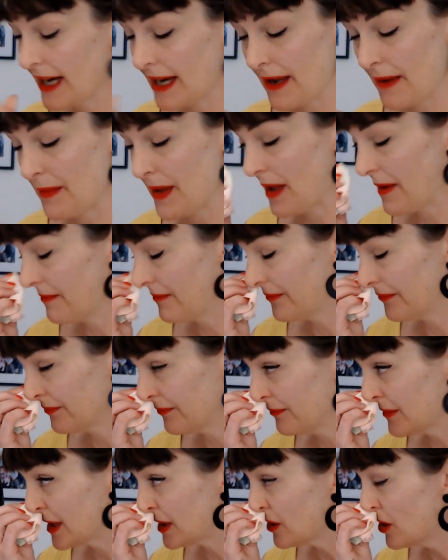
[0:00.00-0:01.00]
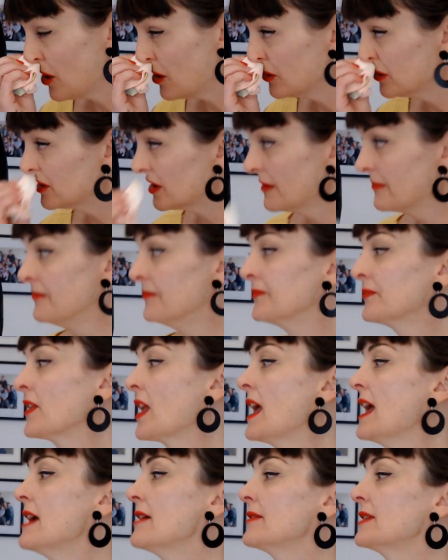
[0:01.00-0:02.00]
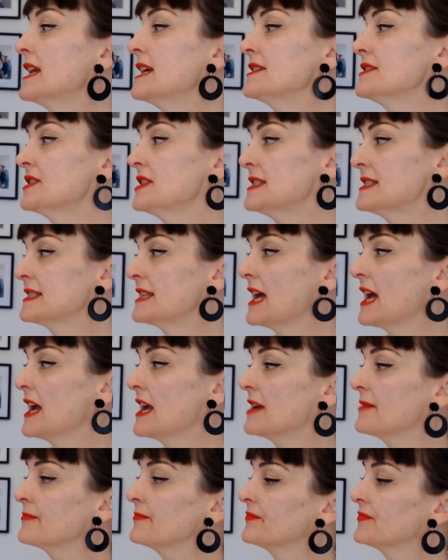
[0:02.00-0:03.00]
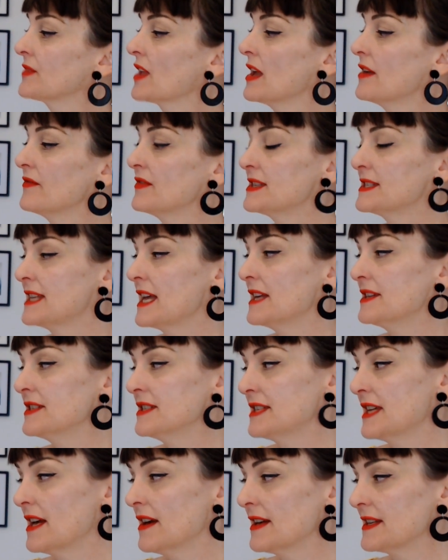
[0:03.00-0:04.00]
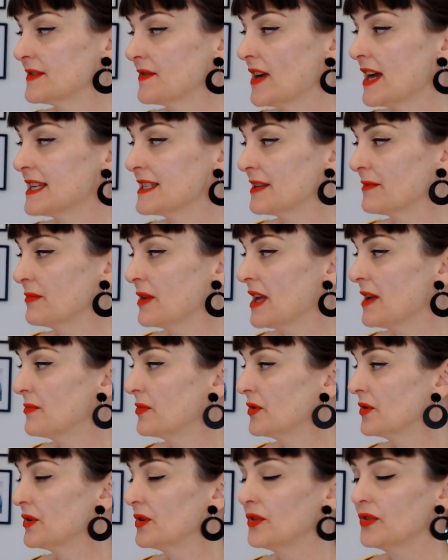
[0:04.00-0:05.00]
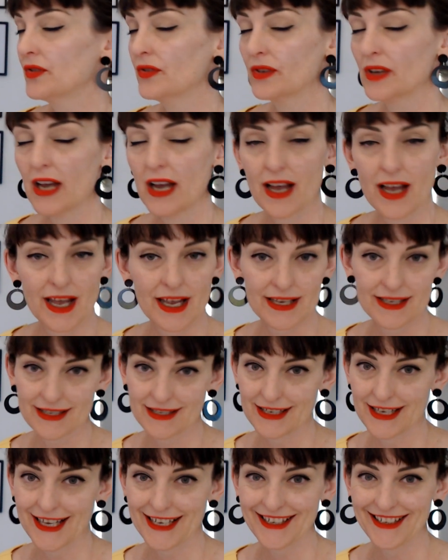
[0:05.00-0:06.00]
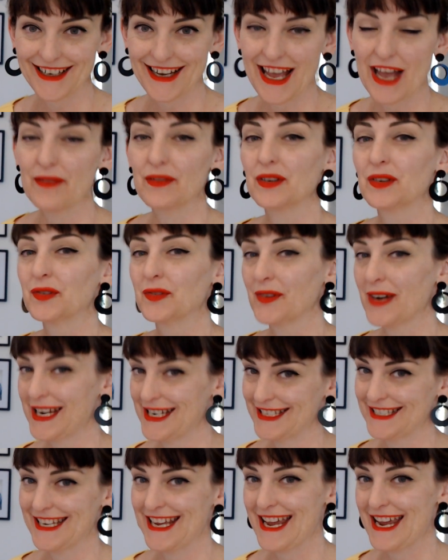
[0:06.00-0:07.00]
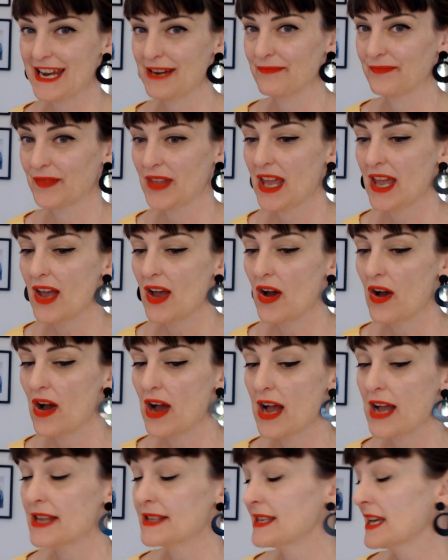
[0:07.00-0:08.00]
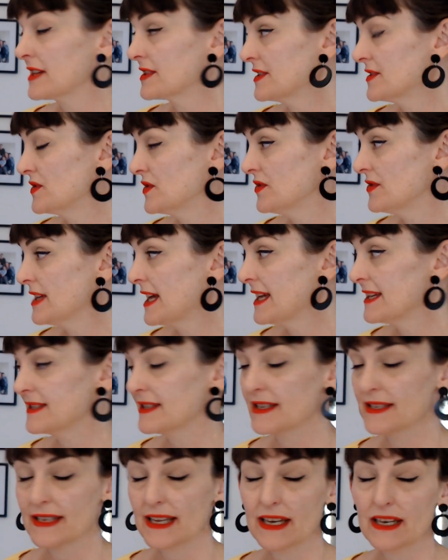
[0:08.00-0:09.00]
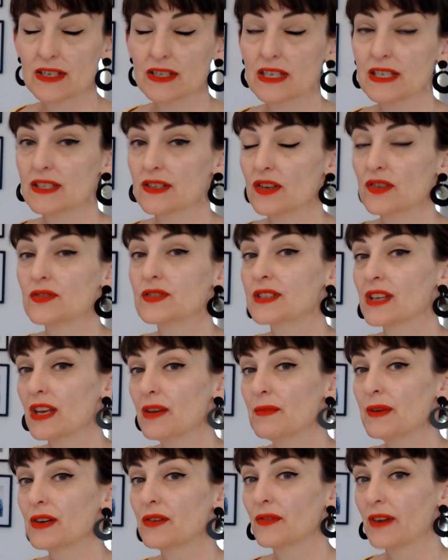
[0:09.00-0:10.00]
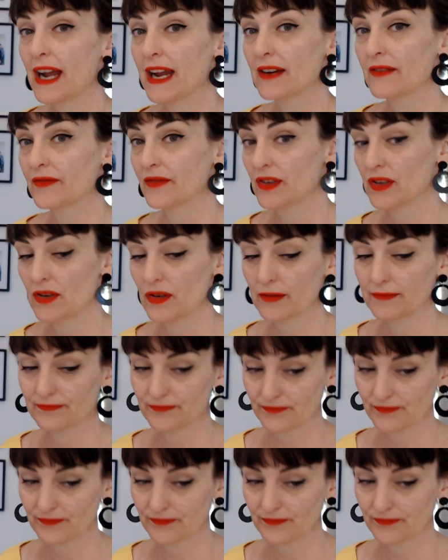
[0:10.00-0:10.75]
about my cold, let's just say for Sagittarius rising people, you guys are going to have a great day. It's actually 2 days, this energy, so it's going to be great for you